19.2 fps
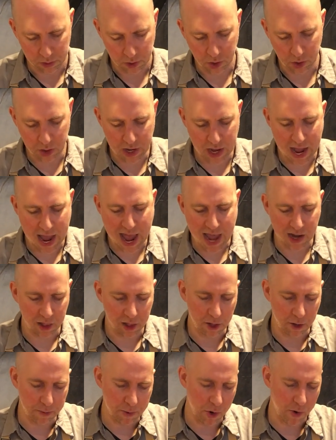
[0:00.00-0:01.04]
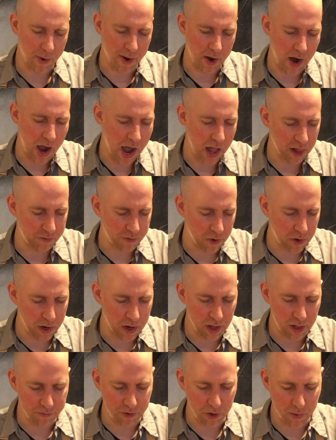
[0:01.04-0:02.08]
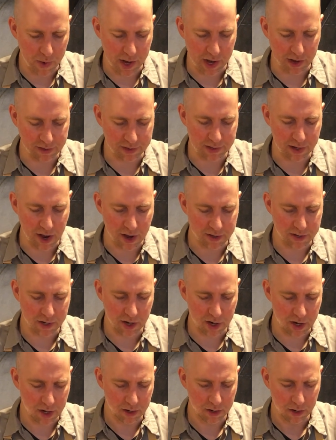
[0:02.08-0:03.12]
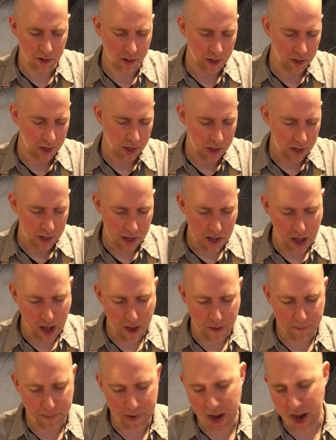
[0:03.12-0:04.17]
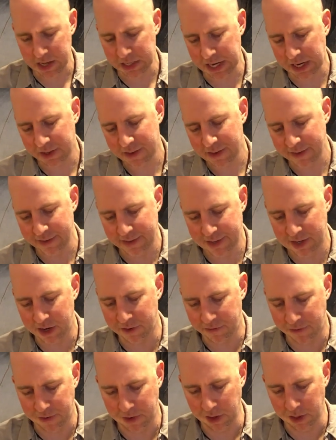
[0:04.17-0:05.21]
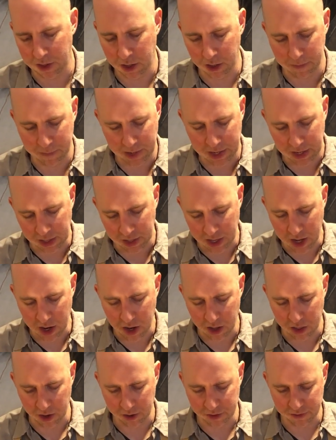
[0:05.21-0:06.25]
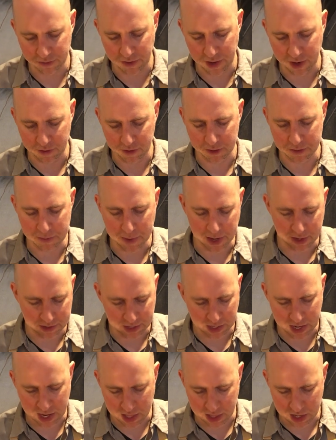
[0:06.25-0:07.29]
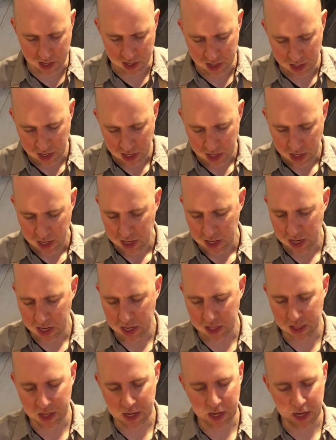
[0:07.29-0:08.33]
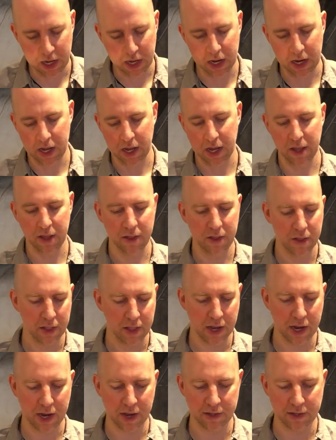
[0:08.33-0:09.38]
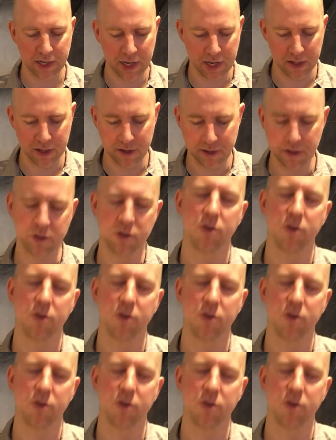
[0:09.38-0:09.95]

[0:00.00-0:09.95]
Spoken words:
You could add a little more olive oil if you wanted saucier. But I'd let this sit for a little bit, let all those flavors melt together. And then, like I said, this is